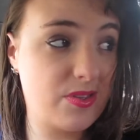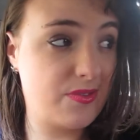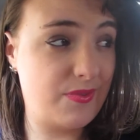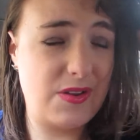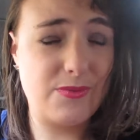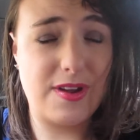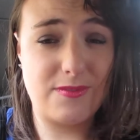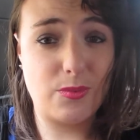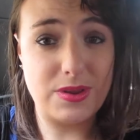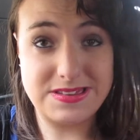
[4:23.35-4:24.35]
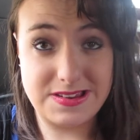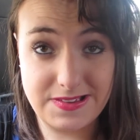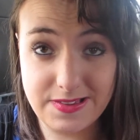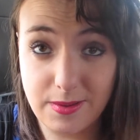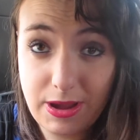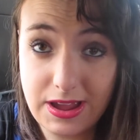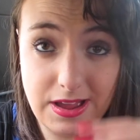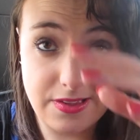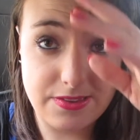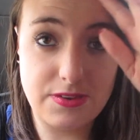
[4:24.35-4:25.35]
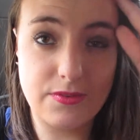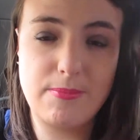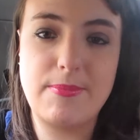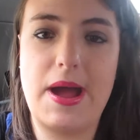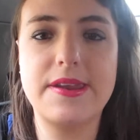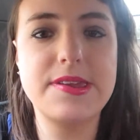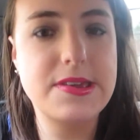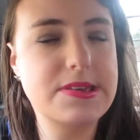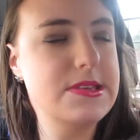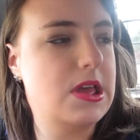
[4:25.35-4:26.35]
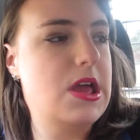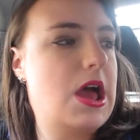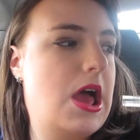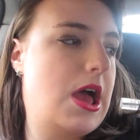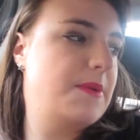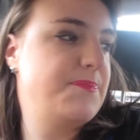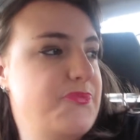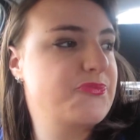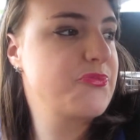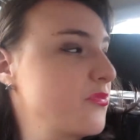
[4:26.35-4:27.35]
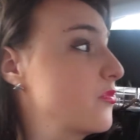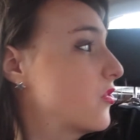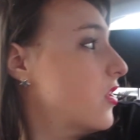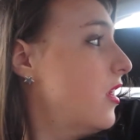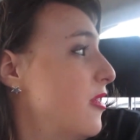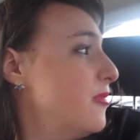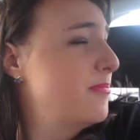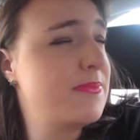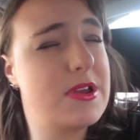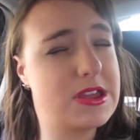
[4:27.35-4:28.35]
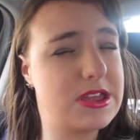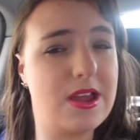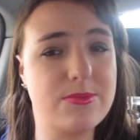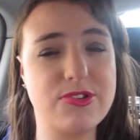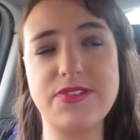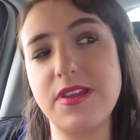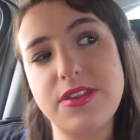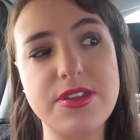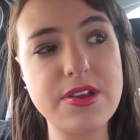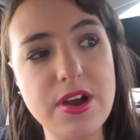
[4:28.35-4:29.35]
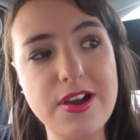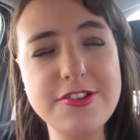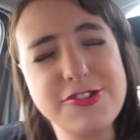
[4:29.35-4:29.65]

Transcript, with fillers: it's very, very windy, so my hair's kind of gone mad. Um, but yeah I'm just sitting in the car